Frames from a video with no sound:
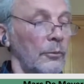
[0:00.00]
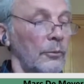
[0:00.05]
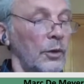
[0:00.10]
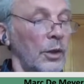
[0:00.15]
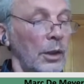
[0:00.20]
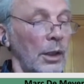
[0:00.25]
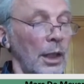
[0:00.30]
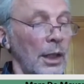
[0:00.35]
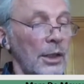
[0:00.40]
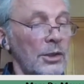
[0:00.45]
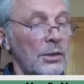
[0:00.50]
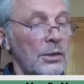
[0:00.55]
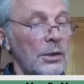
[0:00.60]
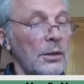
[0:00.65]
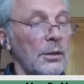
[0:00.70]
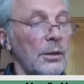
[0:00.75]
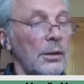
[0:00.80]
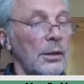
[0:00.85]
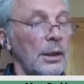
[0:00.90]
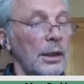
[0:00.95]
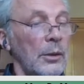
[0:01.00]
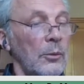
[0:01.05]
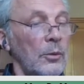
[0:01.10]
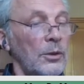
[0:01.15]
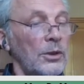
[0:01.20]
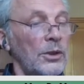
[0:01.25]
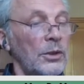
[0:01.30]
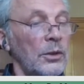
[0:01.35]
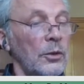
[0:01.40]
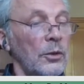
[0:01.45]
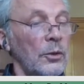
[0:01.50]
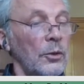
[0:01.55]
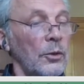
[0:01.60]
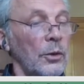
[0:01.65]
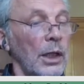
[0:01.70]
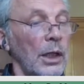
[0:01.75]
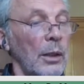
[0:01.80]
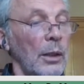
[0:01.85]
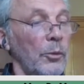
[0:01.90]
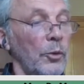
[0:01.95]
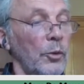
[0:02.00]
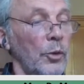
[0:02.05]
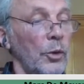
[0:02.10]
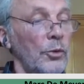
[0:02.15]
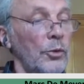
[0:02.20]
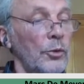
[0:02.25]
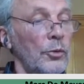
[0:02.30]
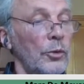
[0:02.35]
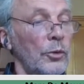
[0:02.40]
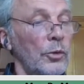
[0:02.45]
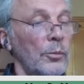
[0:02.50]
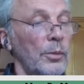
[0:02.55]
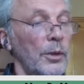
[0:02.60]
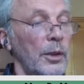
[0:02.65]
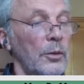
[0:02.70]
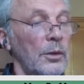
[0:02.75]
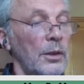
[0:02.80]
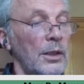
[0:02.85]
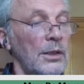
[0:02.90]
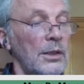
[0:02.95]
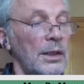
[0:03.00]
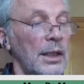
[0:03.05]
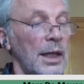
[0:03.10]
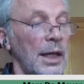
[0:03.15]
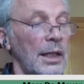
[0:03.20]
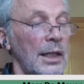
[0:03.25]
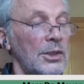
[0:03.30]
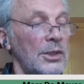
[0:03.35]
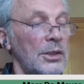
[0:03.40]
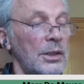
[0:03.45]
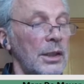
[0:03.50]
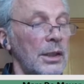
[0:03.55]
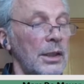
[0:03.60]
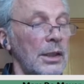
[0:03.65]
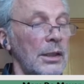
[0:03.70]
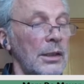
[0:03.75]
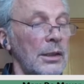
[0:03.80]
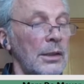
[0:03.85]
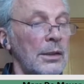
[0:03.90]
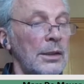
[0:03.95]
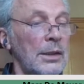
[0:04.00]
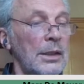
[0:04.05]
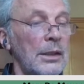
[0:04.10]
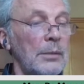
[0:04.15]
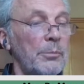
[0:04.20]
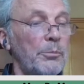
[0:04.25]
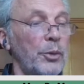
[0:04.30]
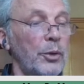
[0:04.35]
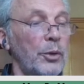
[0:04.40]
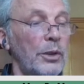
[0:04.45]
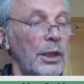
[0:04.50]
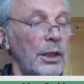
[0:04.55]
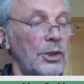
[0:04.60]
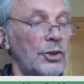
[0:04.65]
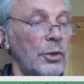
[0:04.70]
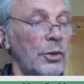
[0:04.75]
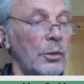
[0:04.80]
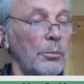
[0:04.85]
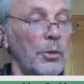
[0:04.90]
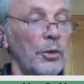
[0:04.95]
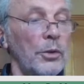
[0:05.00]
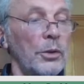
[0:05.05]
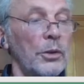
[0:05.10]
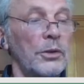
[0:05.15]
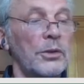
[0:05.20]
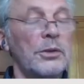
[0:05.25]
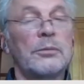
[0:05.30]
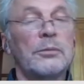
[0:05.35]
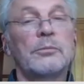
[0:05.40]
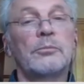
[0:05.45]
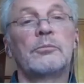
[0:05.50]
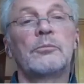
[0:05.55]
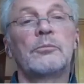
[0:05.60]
The last thing I'm going to talk about is actually the prediction models.